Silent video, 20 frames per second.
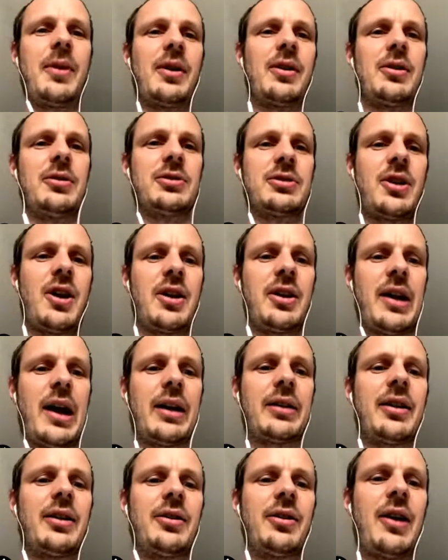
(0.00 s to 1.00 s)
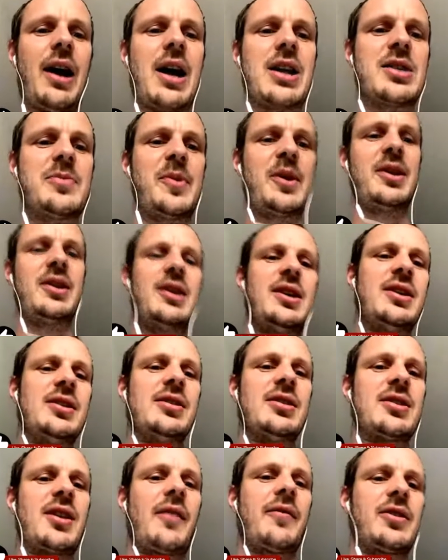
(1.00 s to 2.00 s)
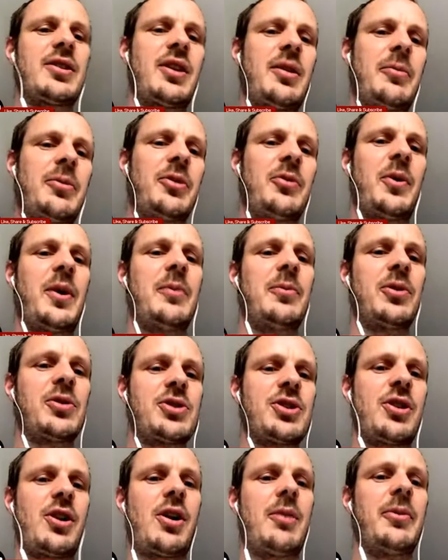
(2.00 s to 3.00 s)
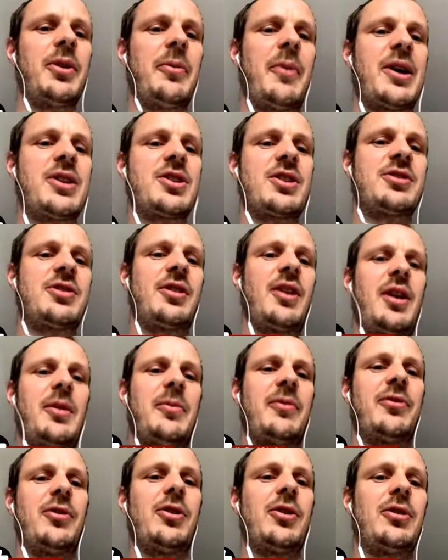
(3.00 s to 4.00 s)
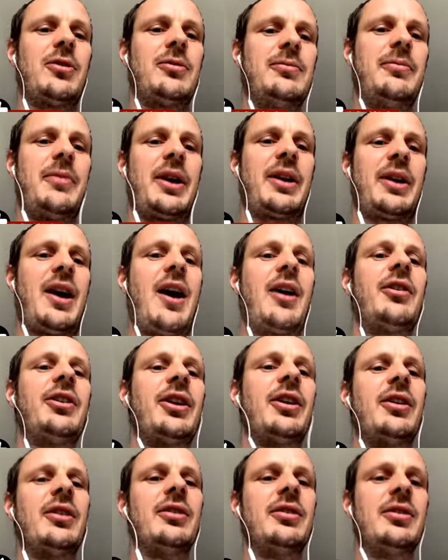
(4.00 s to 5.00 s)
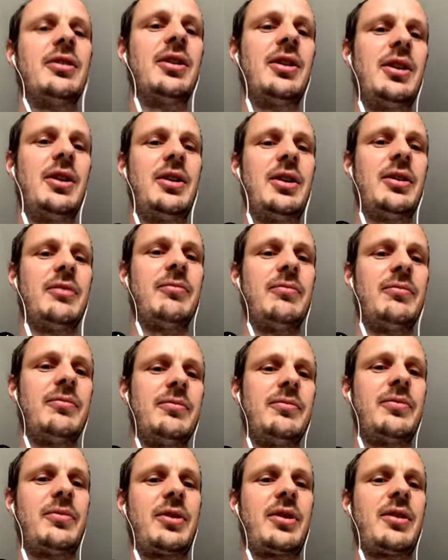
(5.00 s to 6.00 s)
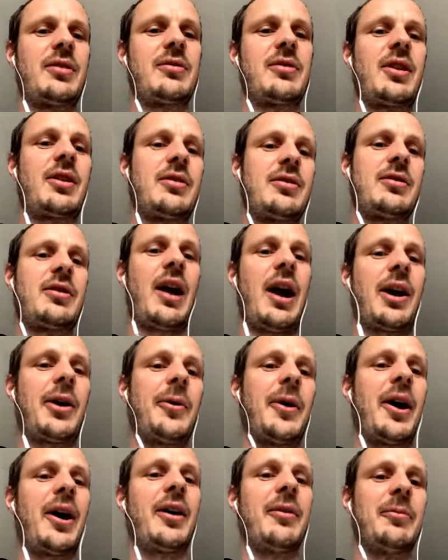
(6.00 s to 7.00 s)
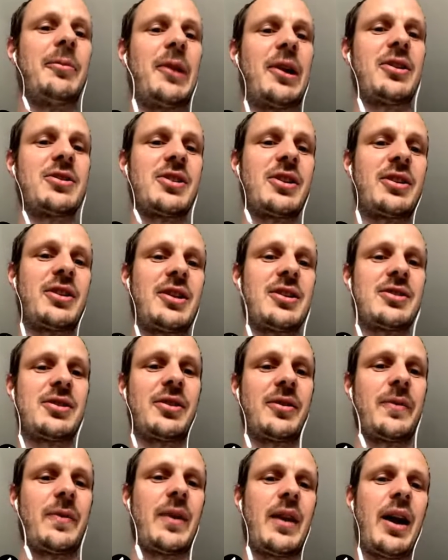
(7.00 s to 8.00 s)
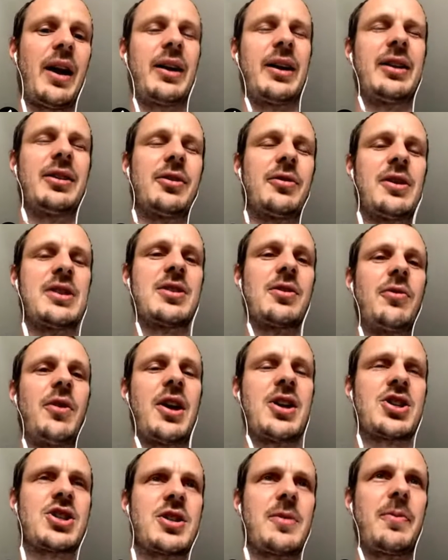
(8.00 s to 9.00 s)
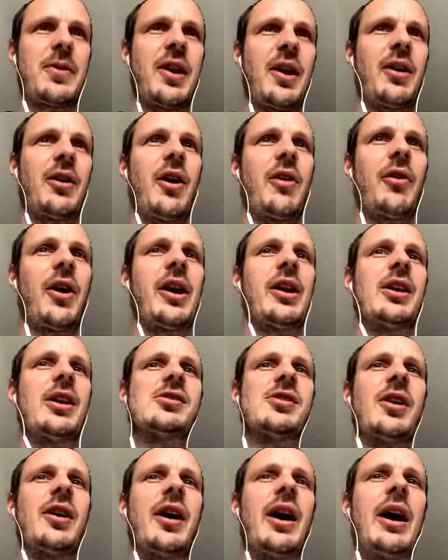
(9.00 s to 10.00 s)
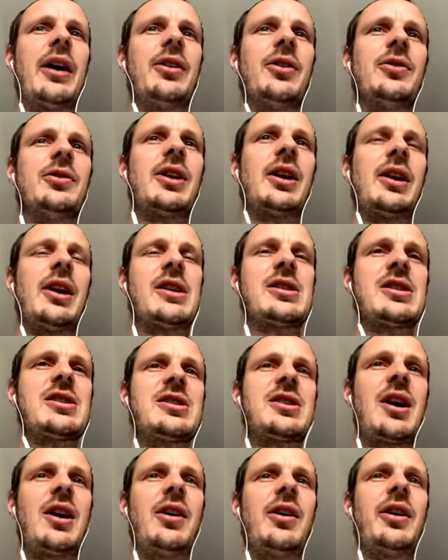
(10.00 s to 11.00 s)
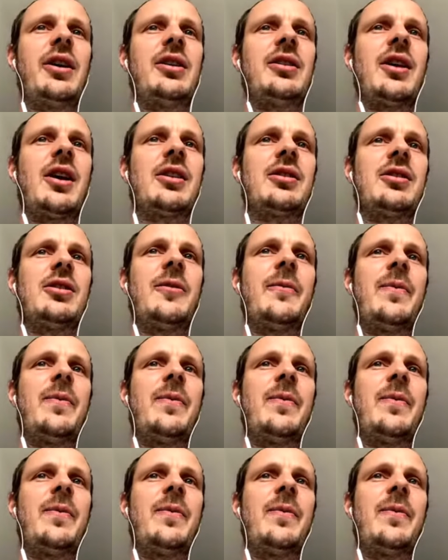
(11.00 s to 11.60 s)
in close contact, and there has been deals, obviously, between Borussia Dortmund and Manchester United before Mkhitaryan and Kagawa, players like this. So I think there is a relationship there already. So I don't think necessarily that